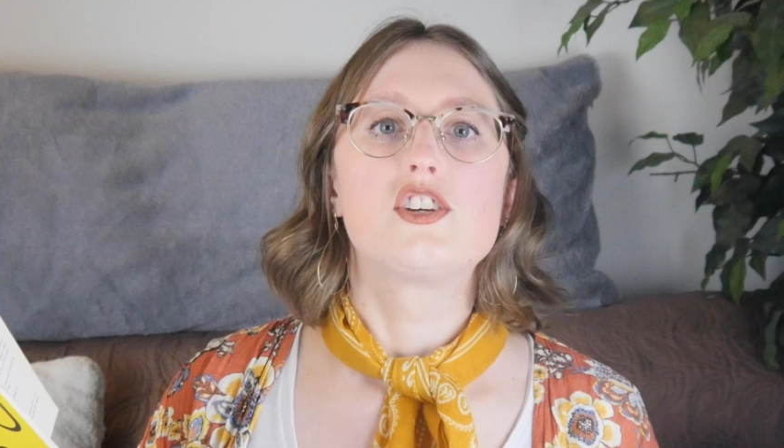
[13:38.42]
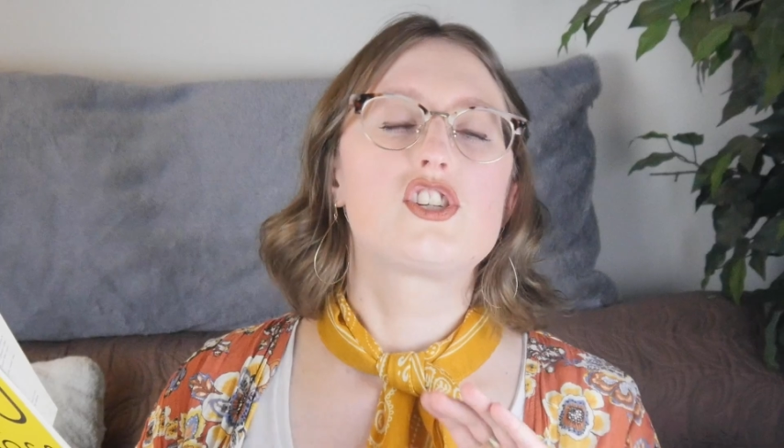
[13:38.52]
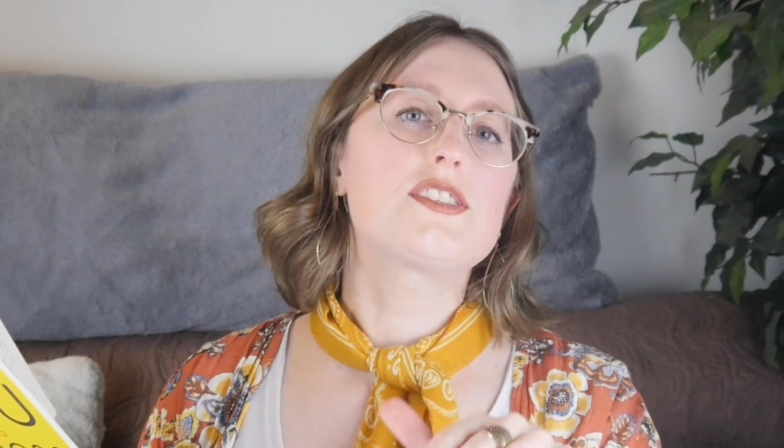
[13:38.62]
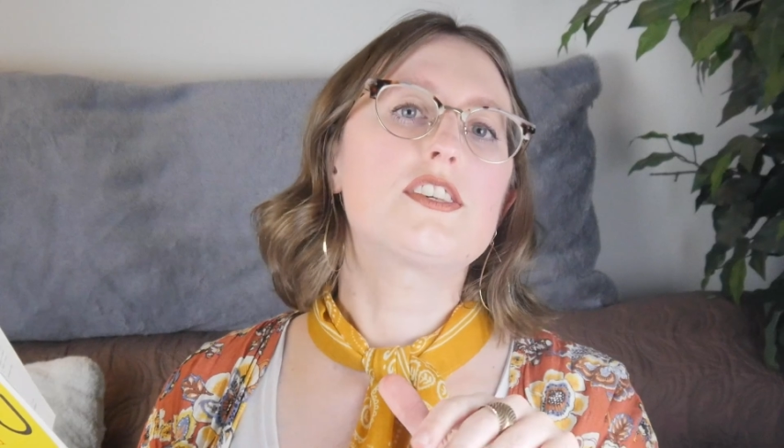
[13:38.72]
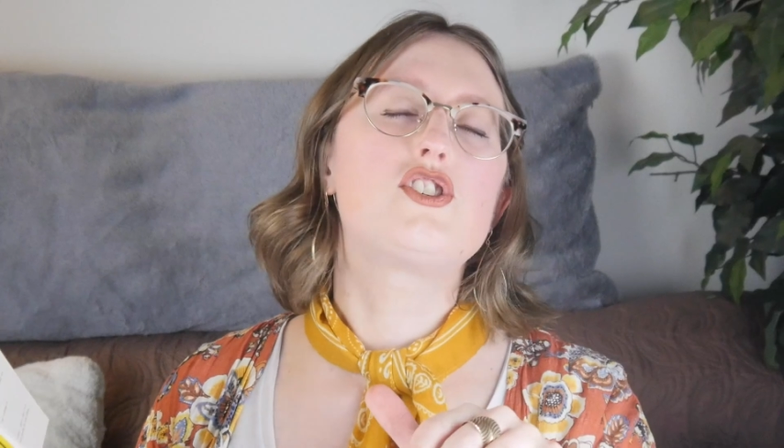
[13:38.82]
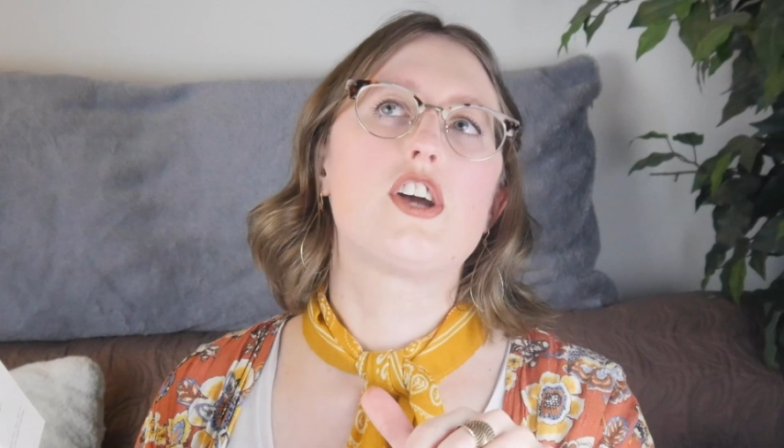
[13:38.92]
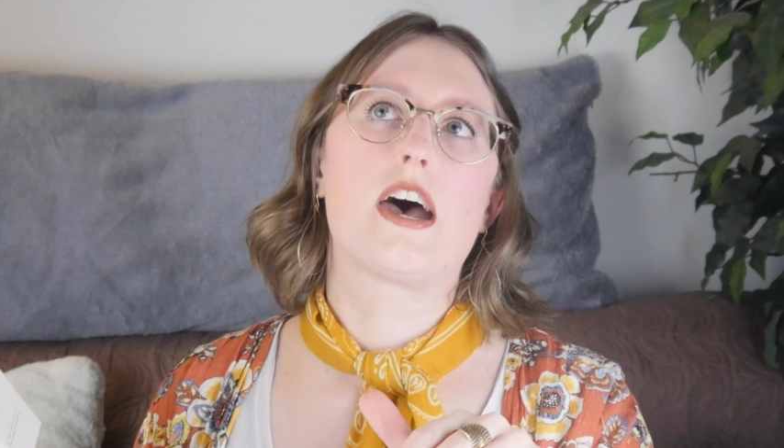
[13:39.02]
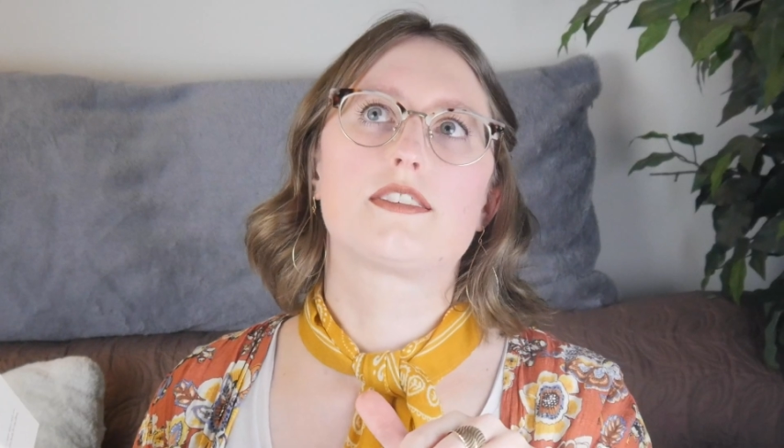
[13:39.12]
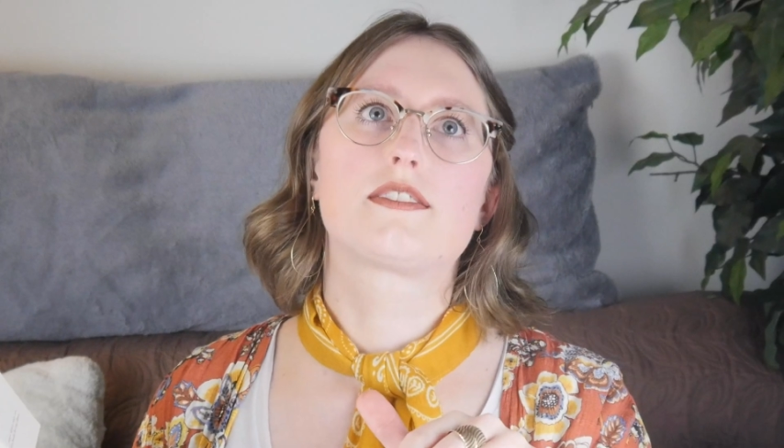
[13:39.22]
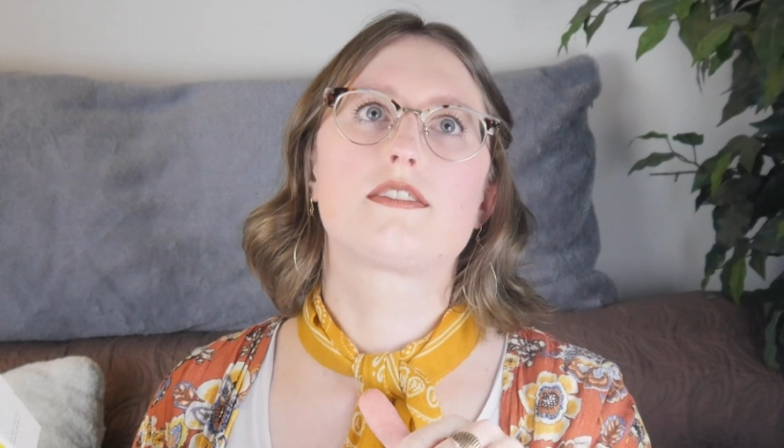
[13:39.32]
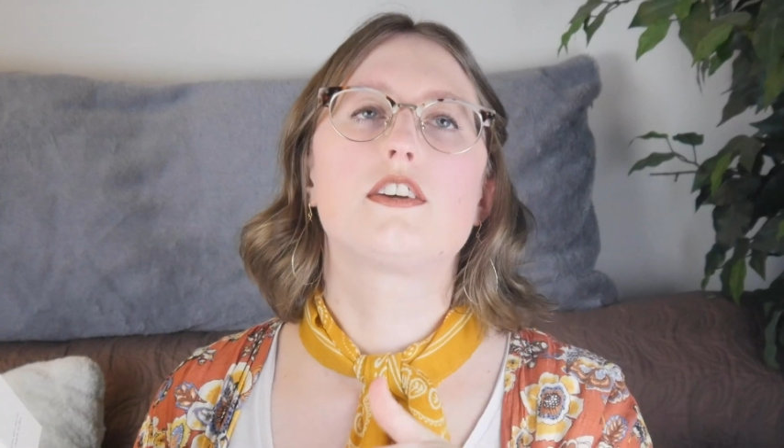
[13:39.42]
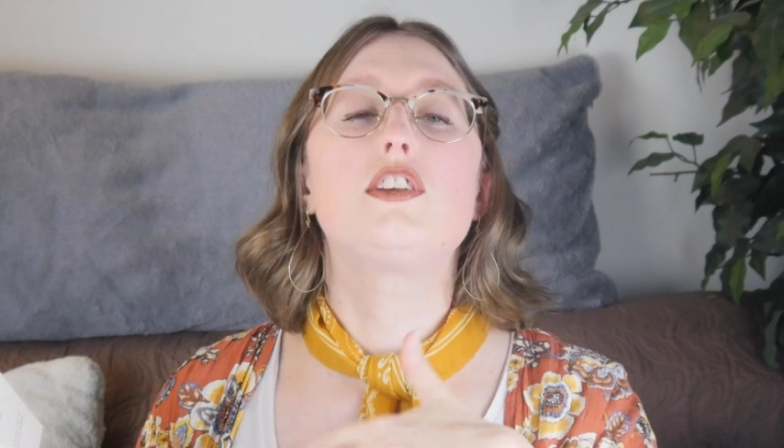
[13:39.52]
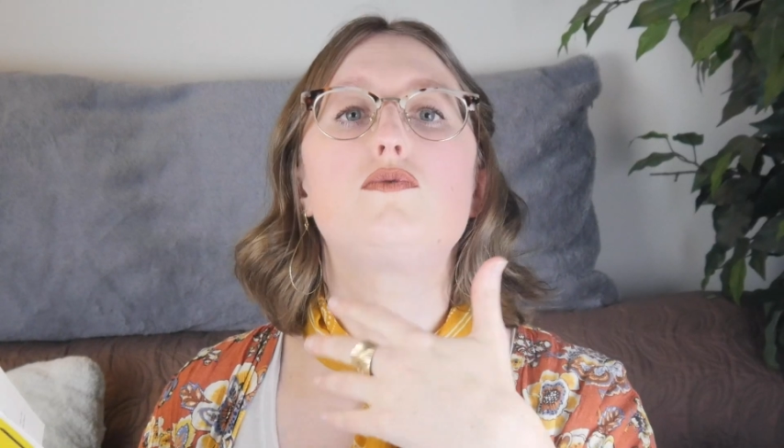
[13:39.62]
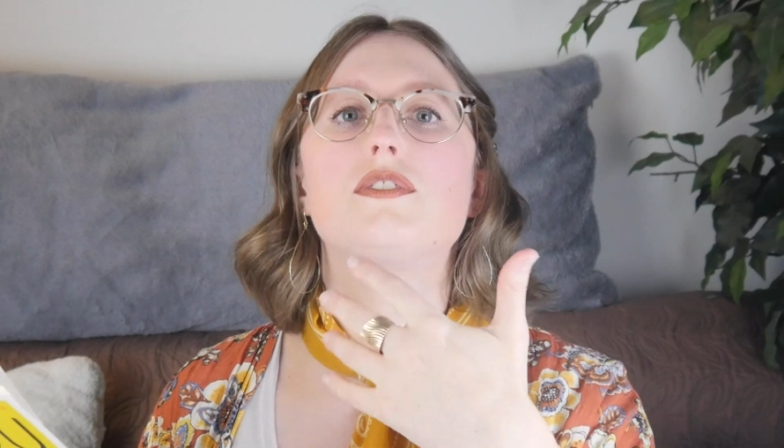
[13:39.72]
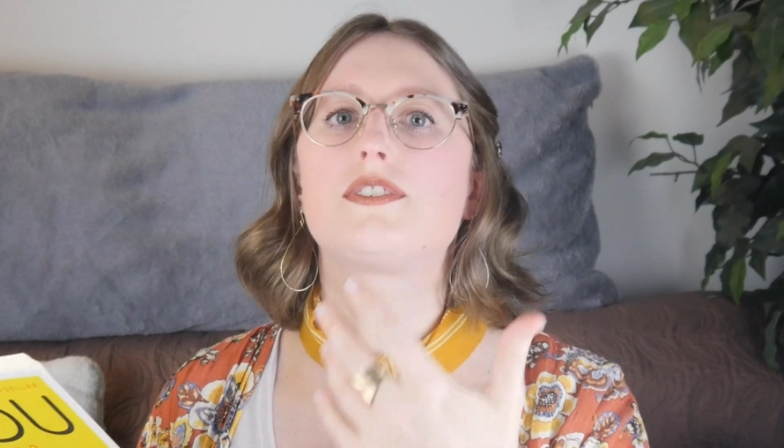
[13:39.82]
She suggests that
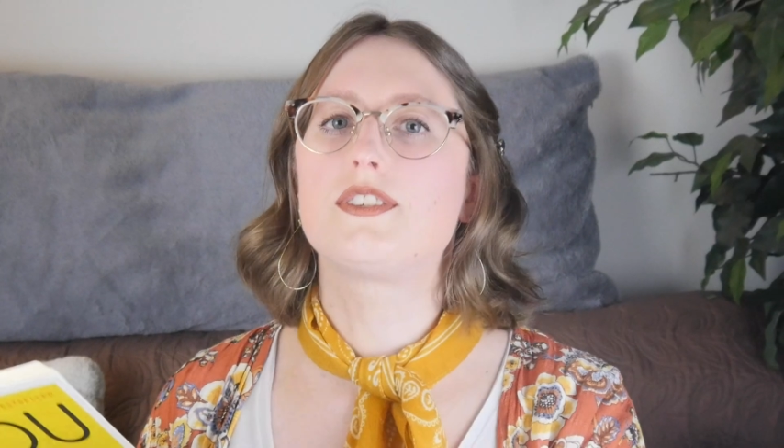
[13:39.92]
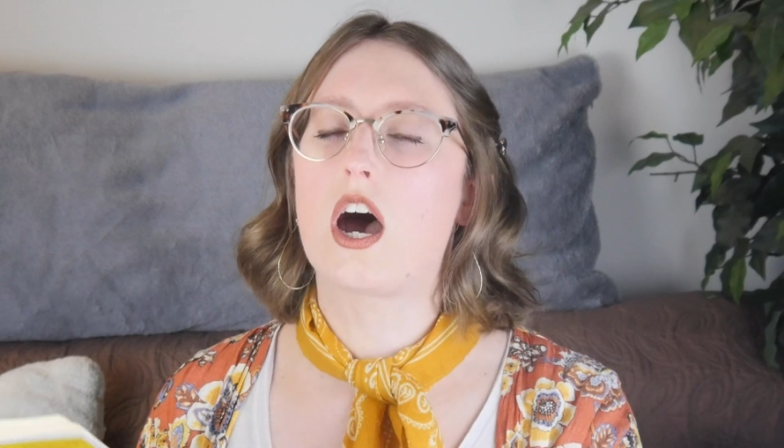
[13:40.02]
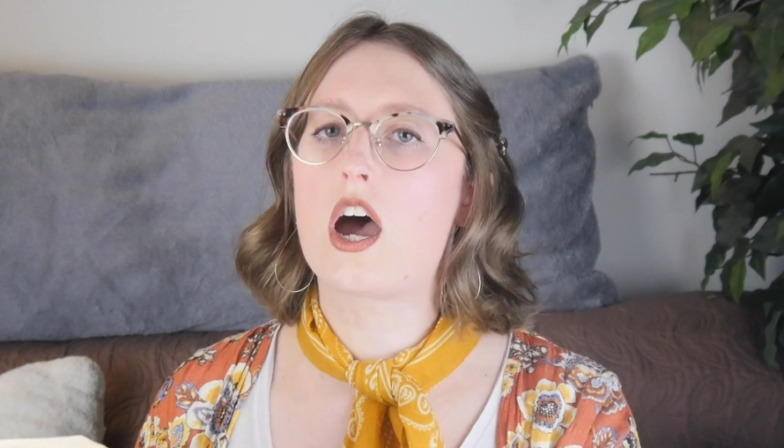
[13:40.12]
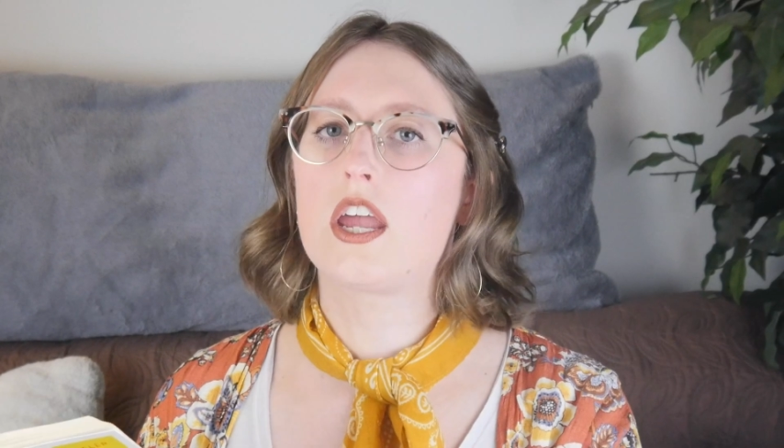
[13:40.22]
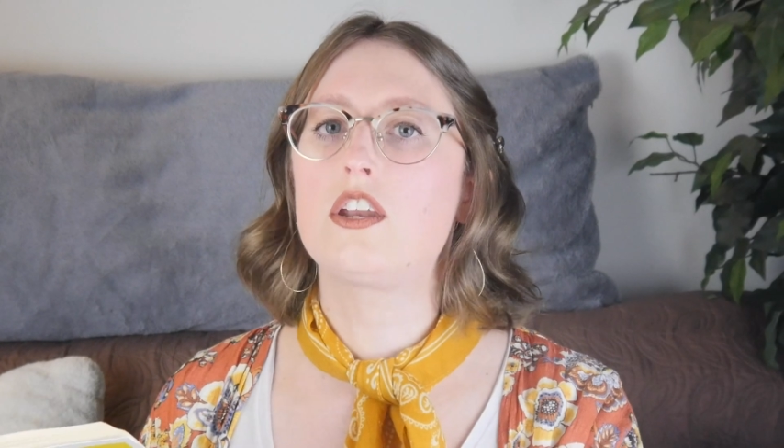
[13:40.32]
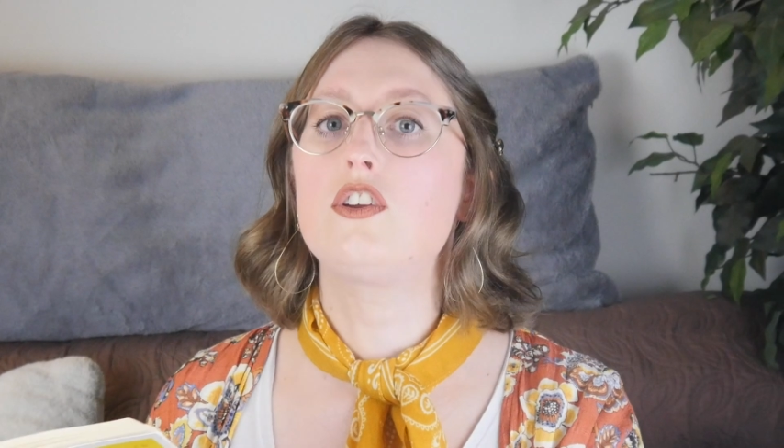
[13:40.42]
you design